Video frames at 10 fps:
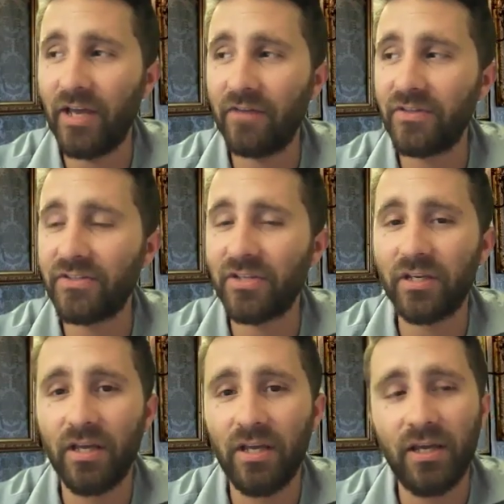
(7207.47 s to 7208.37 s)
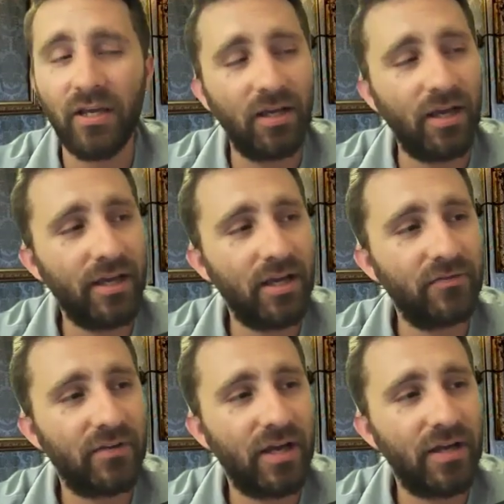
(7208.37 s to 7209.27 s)
I have this the
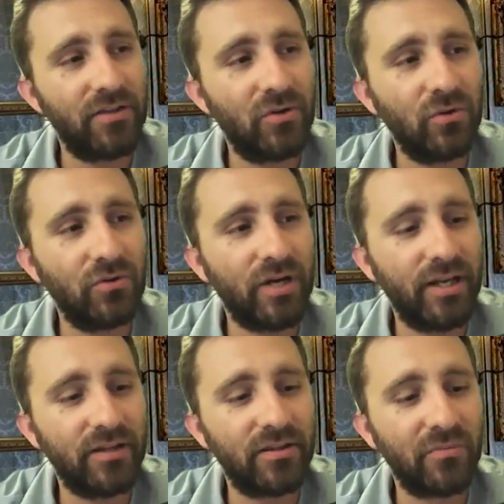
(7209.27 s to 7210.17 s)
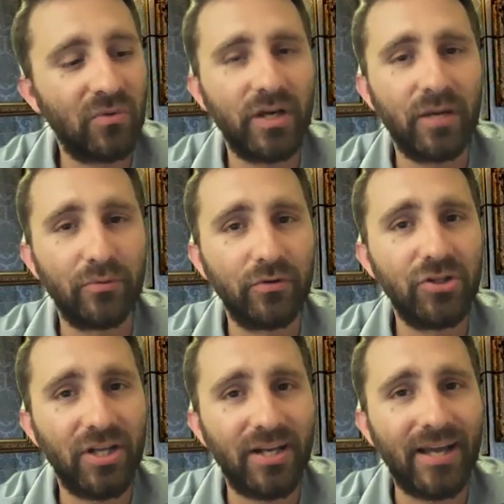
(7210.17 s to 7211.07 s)
older I get, the more I
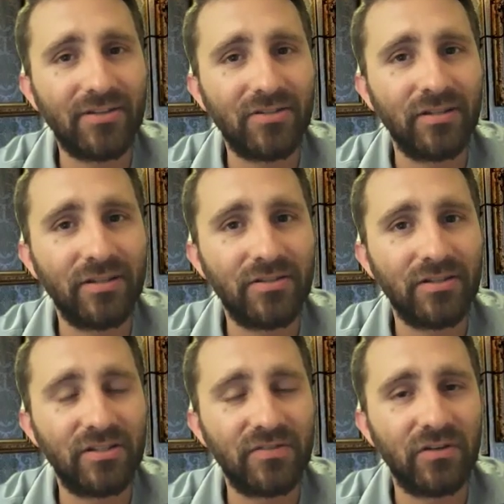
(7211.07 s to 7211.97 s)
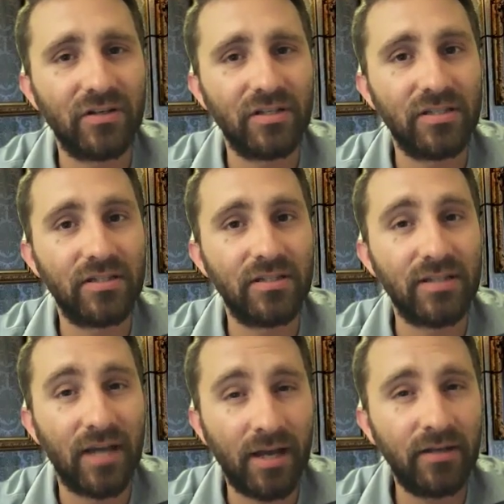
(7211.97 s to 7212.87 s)
appreciate excellence as far as
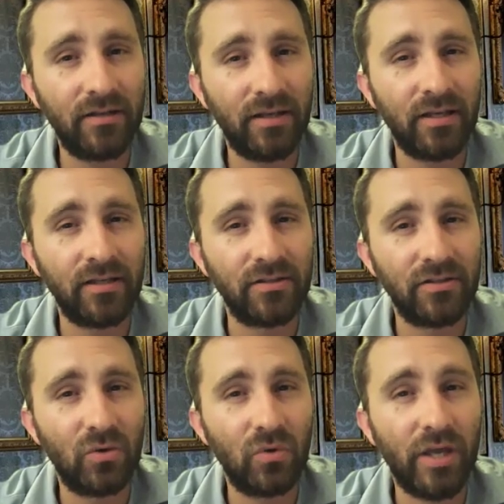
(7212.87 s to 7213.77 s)
design and